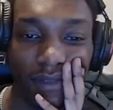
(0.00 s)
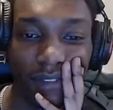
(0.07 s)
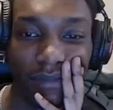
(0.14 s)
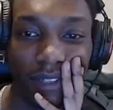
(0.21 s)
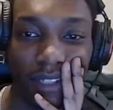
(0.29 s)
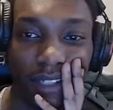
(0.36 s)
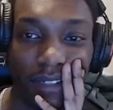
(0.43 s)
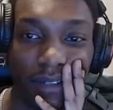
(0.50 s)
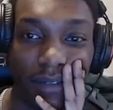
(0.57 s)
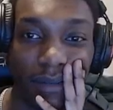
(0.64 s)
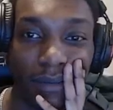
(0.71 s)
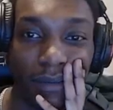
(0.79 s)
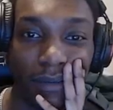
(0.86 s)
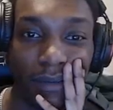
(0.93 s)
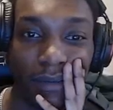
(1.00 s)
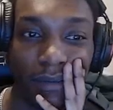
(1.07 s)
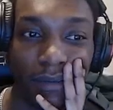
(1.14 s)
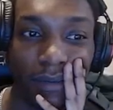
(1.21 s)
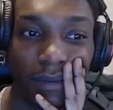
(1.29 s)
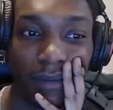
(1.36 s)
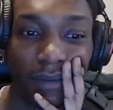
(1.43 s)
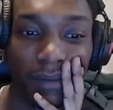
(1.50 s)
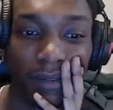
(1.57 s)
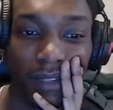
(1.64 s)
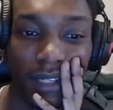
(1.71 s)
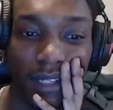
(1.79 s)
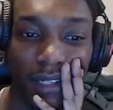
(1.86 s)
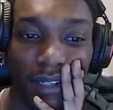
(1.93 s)
We got a whole
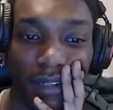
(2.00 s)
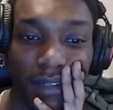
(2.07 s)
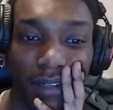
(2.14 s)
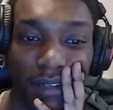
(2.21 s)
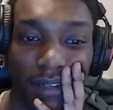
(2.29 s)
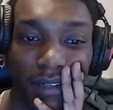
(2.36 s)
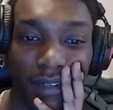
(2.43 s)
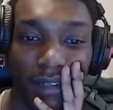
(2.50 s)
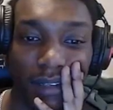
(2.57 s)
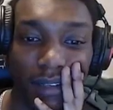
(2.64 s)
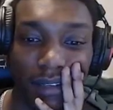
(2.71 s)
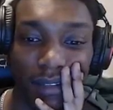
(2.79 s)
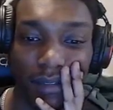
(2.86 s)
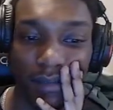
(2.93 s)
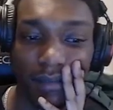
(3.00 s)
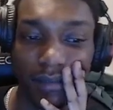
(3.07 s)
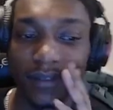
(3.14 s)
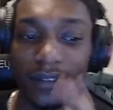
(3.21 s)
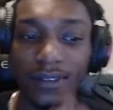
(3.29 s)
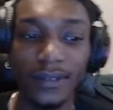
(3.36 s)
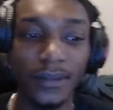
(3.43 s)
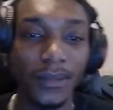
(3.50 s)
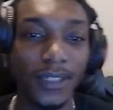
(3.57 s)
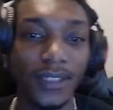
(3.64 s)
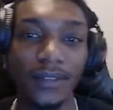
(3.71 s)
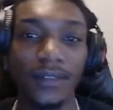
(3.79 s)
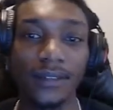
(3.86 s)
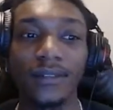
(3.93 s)
lot of nothing. Oh my
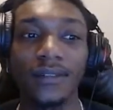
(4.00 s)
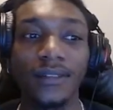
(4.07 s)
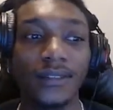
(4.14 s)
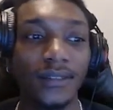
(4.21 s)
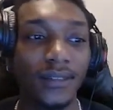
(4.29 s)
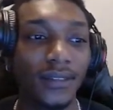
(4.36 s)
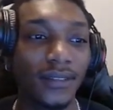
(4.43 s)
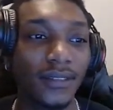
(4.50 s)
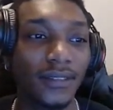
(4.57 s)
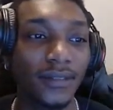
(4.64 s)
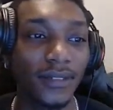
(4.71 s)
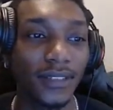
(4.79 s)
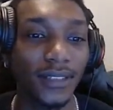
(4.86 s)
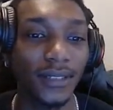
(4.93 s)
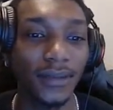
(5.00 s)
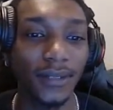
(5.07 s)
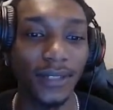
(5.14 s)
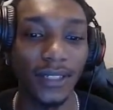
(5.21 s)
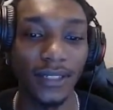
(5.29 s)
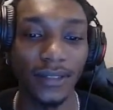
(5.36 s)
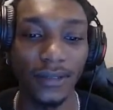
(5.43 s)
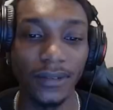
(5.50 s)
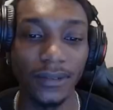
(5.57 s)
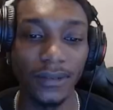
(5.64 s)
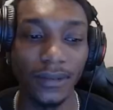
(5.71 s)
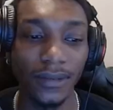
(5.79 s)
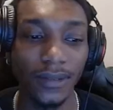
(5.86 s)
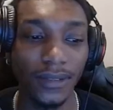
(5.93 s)
goodness, is this really where I
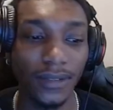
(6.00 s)
lose?